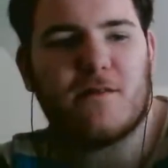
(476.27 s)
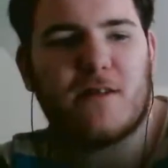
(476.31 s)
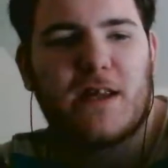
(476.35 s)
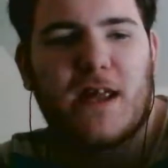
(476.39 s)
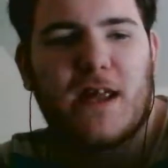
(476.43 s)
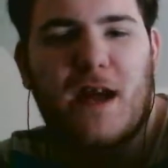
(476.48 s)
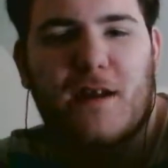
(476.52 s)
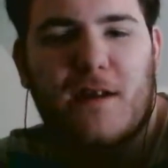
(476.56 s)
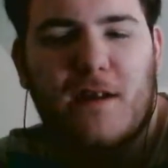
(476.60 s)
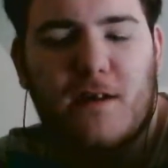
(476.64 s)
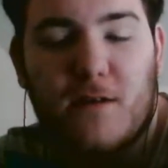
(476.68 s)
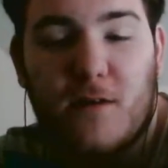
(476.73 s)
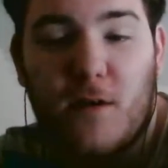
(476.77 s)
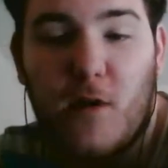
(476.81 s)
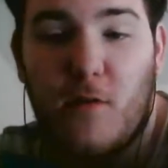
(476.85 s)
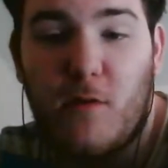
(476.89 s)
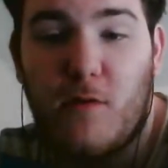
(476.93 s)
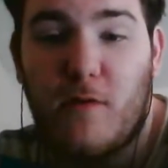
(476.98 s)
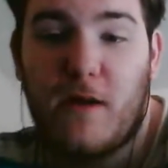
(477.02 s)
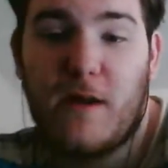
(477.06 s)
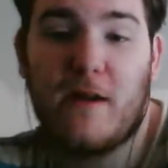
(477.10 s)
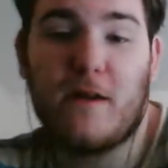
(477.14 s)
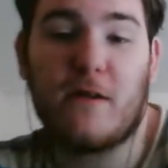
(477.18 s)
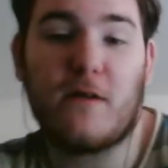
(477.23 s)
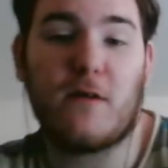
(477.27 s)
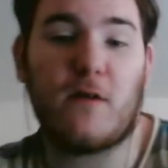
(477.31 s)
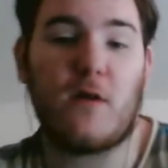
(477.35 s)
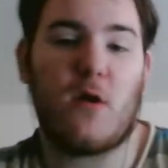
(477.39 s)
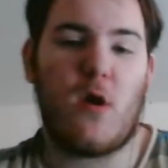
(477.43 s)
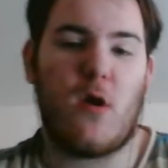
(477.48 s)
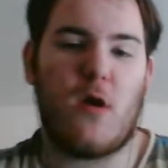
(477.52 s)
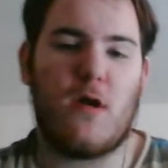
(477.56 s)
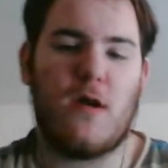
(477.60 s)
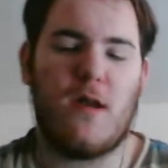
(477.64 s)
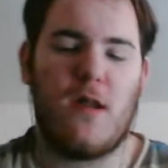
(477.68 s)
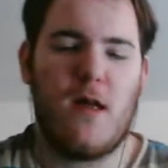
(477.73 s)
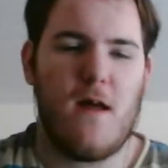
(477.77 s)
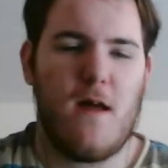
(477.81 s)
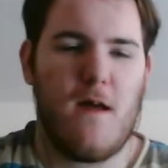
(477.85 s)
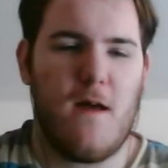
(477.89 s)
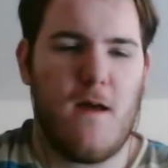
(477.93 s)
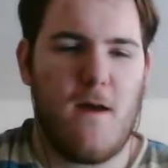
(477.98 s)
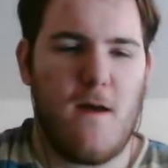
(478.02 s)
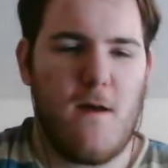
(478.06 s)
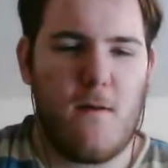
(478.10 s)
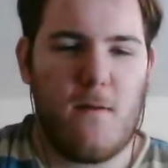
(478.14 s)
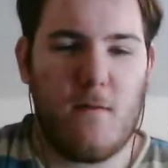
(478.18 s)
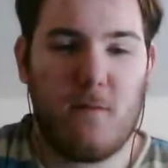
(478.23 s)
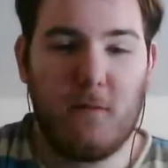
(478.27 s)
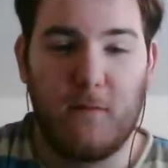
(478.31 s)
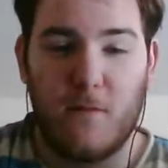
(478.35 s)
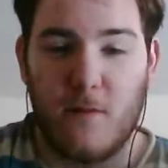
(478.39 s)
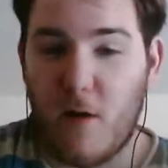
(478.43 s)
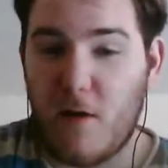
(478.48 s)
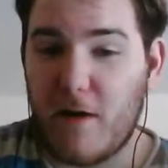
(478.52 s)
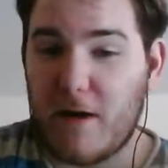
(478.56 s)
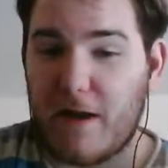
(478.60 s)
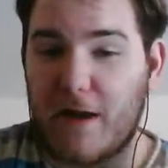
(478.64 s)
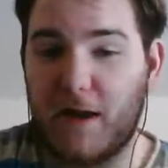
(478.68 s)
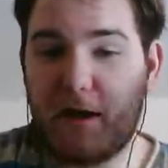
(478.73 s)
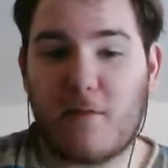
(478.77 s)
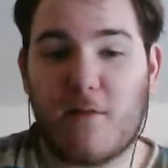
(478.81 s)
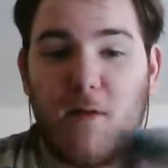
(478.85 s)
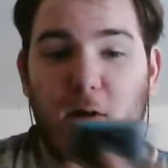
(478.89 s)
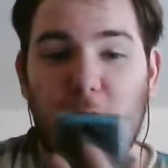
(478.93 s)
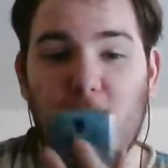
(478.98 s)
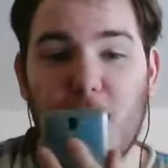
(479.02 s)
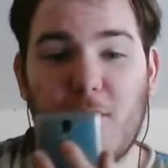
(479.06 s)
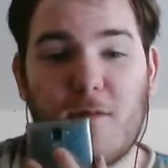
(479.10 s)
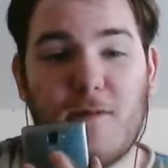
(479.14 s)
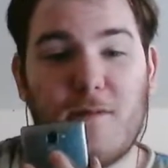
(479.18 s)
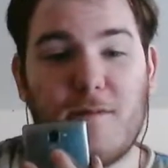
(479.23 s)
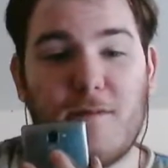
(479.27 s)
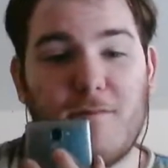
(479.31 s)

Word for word: yeah, let go. It ain't good. Go, go, go.